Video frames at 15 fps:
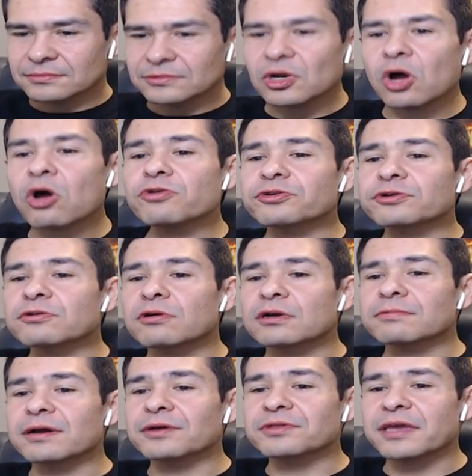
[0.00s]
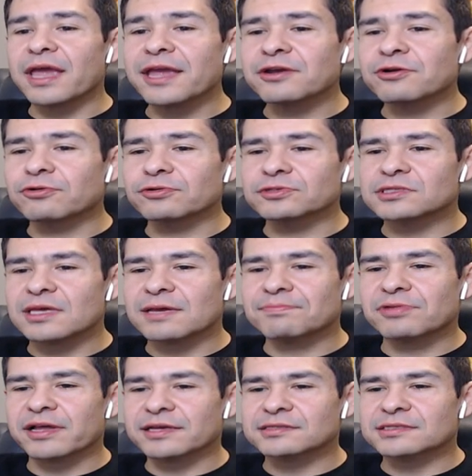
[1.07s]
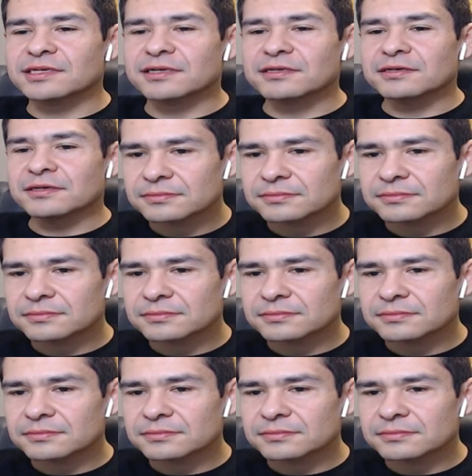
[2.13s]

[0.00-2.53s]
Oh, they're going around the acorns they planted.